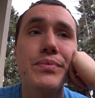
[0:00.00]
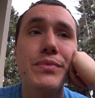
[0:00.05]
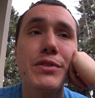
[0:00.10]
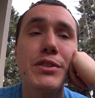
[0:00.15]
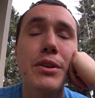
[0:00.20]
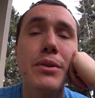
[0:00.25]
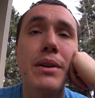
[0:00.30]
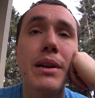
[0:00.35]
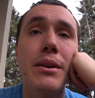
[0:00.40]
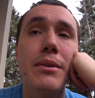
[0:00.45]

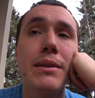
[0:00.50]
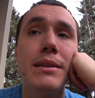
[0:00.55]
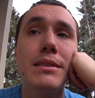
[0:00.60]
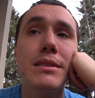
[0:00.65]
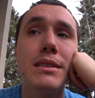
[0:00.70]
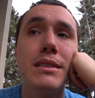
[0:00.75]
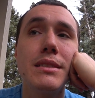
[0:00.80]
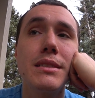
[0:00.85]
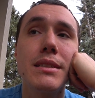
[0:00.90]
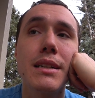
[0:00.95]
so
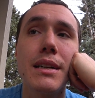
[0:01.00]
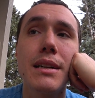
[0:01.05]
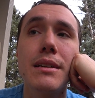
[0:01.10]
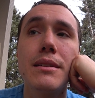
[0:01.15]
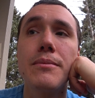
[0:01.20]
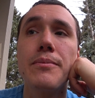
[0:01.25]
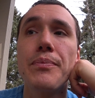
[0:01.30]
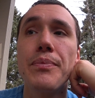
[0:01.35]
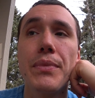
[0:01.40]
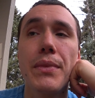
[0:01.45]
anyways, it's like,
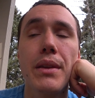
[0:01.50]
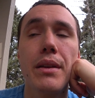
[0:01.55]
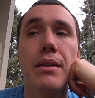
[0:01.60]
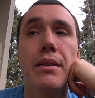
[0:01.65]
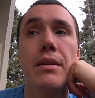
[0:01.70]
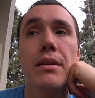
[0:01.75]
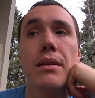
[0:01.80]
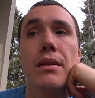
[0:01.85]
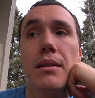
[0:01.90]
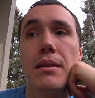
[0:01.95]

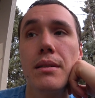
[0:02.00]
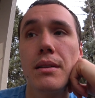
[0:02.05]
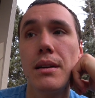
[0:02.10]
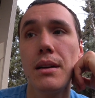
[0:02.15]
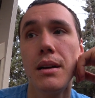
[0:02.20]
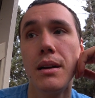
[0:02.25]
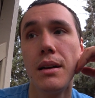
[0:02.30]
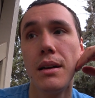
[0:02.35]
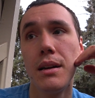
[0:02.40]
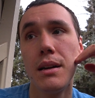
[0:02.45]

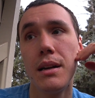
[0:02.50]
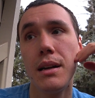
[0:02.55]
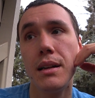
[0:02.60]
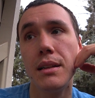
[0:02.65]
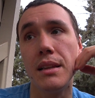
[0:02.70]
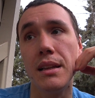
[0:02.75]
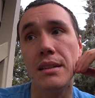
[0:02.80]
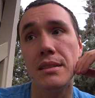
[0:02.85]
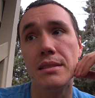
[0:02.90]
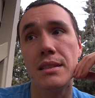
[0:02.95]
it
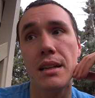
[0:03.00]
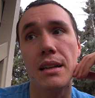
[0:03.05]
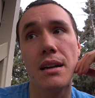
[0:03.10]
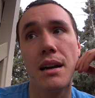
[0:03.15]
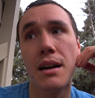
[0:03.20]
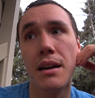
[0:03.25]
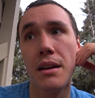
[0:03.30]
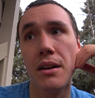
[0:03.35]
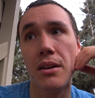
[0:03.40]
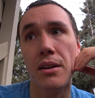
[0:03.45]
does get
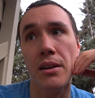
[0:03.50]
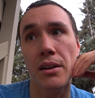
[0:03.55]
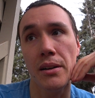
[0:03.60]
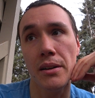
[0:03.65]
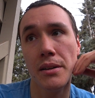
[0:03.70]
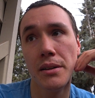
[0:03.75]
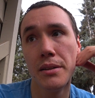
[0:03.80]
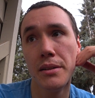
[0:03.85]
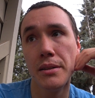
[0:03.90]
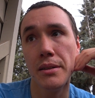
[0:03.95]
kind of
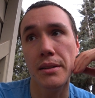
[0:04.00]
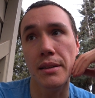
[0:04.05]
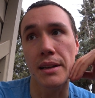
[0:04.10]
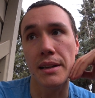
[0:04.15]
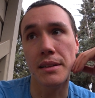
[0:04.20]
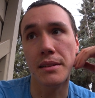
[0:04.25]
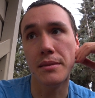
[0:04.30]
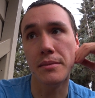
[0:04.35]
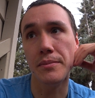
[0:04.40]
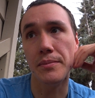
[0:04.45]
hard. Like,
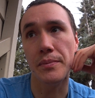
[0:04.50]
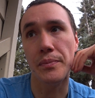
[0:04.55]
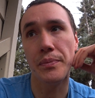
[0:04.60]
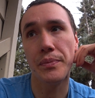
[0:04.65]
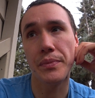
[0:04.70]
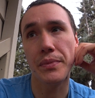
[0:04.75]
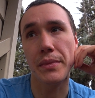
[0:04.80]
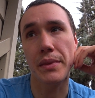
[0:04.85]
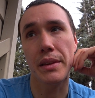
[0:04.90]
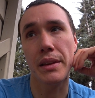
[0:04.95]

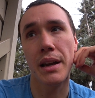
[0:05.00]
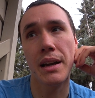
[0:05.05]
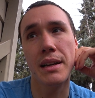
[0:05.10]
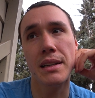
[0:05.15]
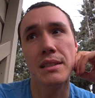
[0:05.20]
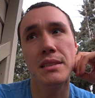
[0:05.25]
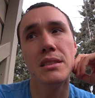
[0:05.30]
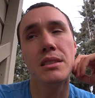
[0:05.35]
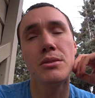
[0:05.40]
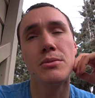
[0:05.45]
I
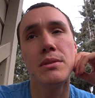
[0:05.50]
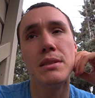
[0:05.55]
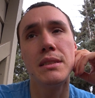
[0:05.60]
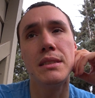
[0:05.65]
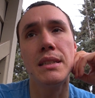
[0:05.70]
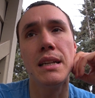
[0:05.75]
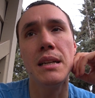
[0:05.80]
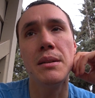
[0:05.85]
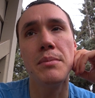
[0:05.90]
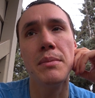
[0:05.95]
guess the
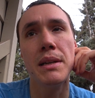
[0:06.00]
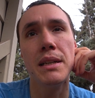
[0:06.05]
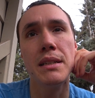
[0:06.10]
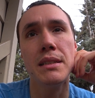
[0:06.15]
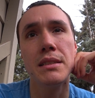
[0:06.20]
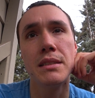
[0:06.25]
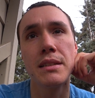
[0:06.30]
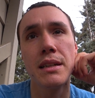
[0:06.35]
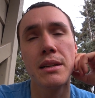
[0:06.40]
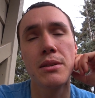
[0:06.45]
resentment
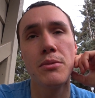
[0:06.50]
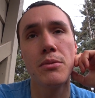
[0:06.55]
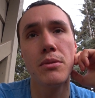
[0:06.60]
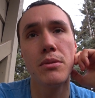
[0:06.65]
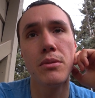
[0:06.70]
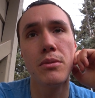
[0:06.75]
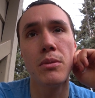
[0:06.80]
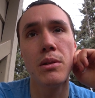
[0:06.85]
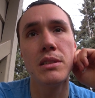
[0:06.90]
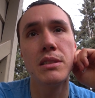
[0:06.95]
is like
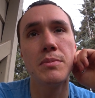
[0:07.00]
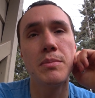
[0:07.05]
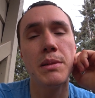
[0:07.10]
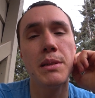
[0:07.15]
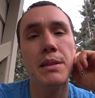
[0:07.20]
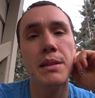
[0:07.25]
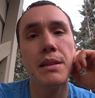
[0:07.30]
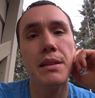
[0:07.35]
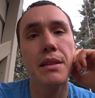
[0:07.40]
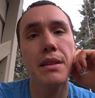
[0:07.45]
what's
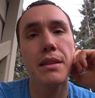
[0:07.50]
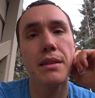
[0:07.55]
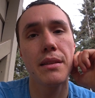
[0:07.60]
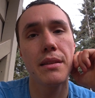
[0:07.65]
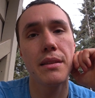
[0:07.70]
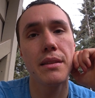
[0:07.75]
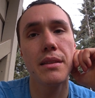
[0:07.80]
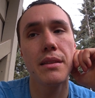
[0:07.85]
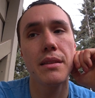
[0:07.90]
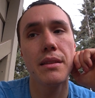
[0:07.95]
beneath
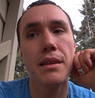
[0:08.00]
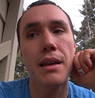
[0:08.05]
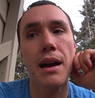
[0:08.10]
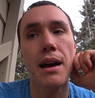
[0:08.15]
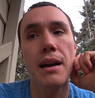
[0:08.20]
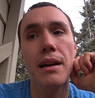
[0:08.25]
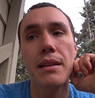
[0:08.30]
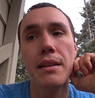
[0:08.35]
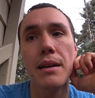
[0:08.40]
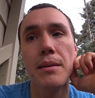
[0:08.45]

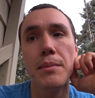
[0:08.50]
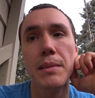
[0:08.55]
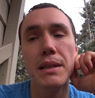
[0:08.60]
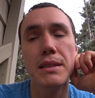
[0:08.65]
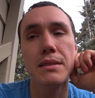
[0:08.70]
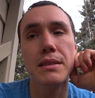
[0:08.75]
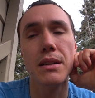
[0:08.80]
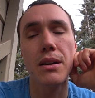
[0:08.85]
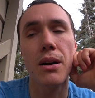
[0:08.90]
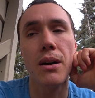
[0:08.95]
that
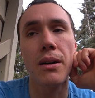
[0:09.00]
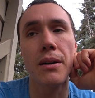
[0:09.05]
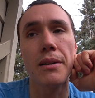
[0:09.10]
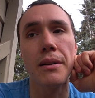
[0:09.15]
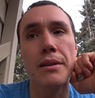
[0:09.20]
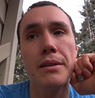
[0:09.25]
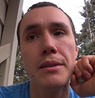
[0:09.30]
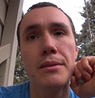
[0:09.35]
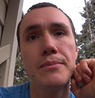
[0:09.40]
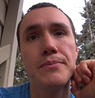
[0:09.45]
makes it
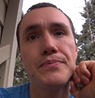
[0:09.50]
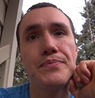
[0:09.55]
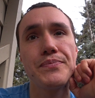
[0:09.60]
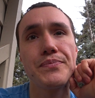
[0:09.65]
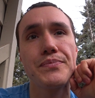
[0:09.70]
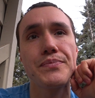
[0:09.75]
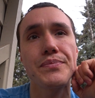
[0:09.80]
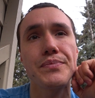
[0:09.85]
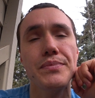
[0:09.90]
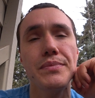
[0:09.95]
hard.
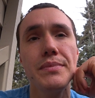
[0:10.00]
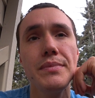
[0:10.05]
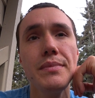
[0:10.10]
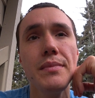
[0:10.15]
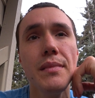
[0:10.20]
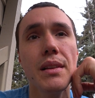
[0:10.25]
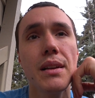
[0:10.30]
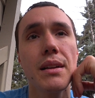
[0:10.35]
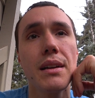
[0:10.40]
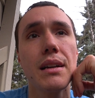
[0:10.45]

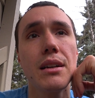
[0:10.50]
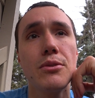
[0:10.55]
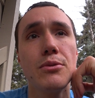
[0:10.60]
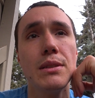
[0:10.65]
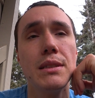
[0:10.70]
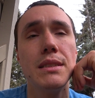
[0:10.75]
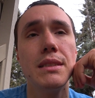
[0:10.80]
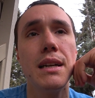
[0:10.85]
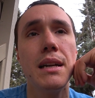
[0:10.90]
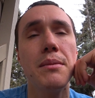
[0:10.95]
Like a
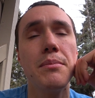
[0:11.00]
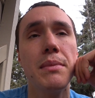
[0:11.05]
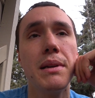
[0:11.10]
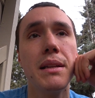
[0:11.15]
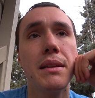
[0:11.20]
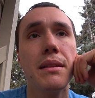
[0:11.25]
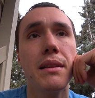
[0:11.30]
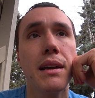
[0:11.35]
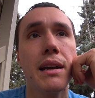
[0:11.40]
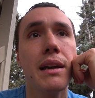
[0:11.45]

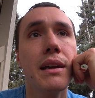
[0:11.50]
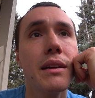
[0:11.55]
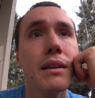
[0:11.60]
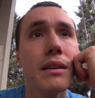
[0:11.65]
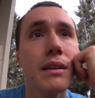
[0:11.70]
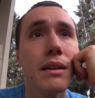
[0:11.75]
resentment, like